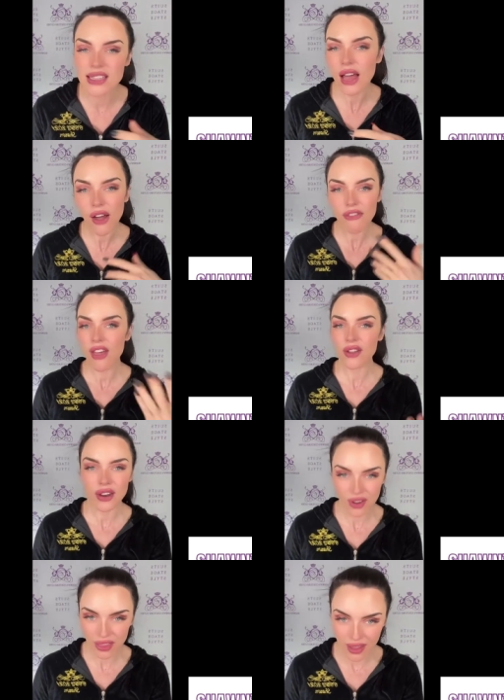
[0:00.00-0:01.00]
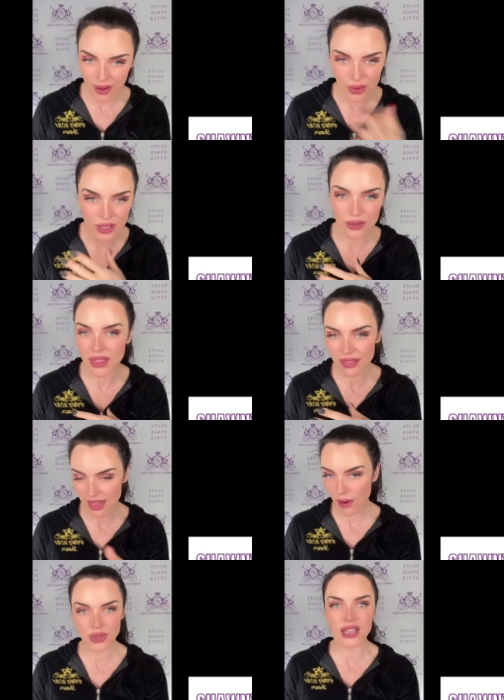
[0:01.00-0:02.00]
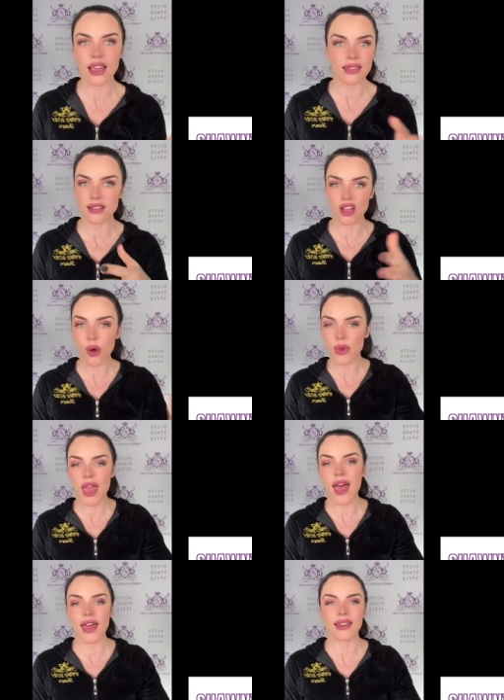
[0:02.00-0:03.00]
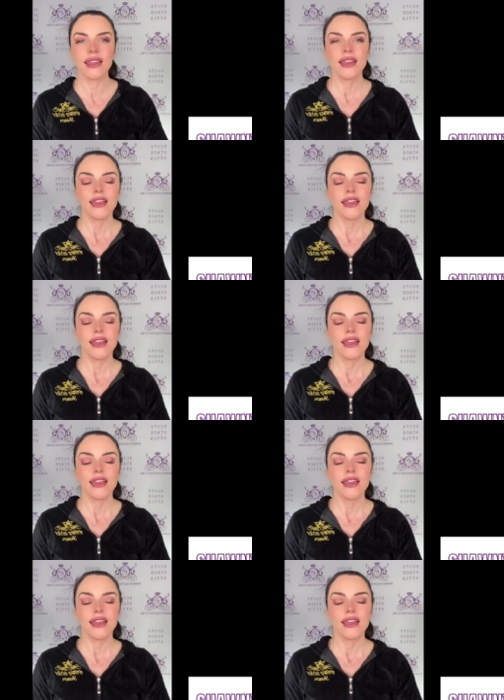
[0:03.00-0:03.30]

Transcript: That's how I found everything. Was th that was it. That's all we had.